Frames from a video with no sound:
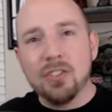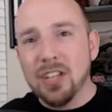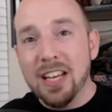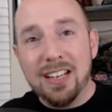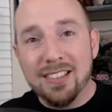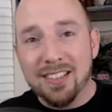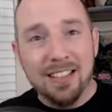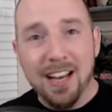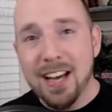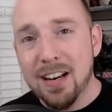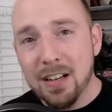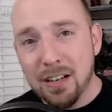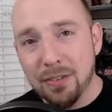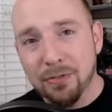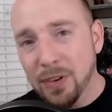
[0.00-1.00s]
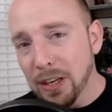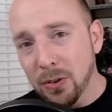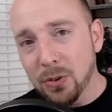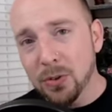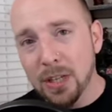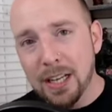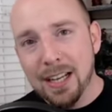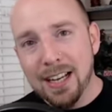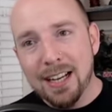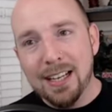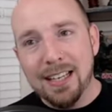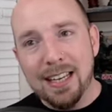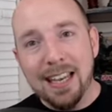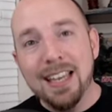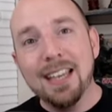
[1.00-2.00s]
And it's not a, a fatal
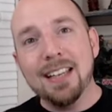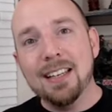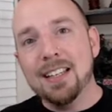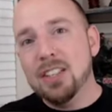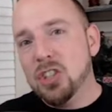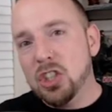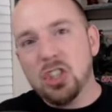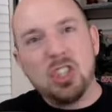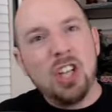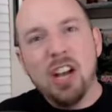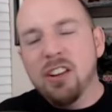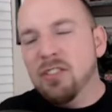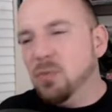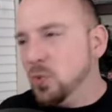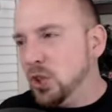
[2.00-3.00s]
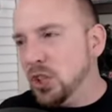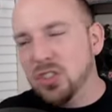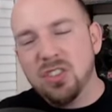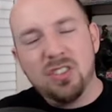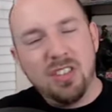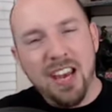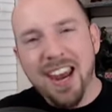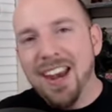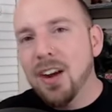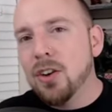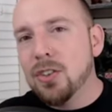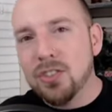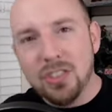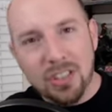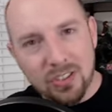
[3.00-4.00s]
hit, it just just
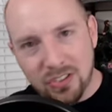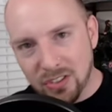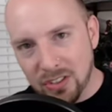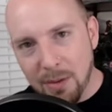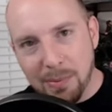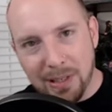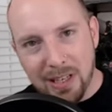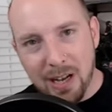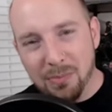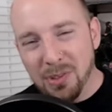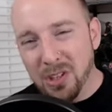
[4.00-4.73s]
tears his stomach up.